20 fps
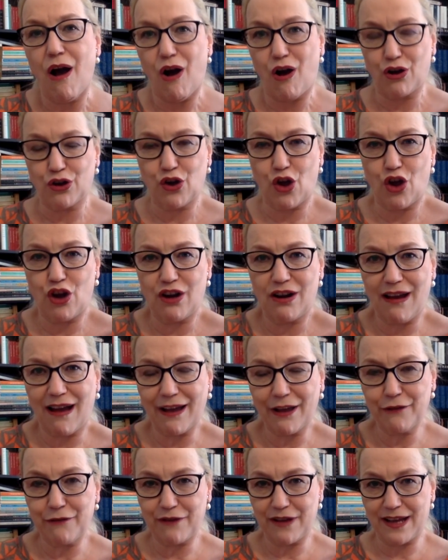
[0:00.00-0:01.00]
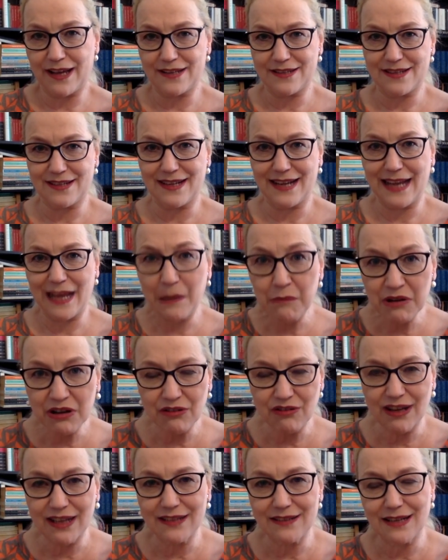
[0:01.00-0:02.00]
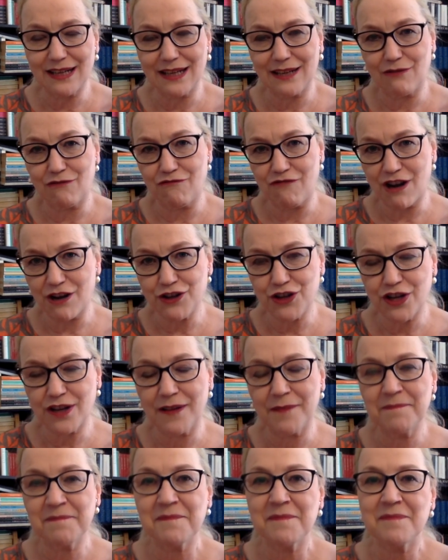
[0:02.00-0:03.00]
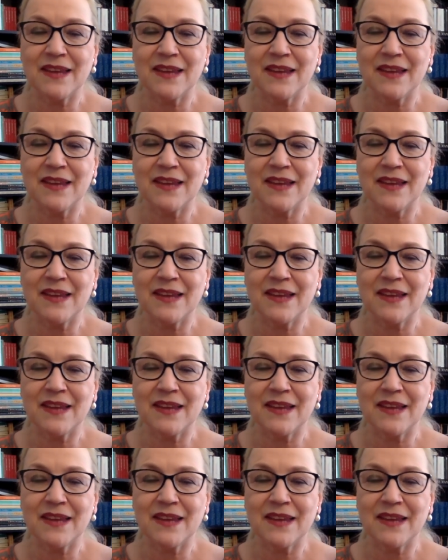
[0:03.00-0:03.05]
on her life as an immigrant in Russia.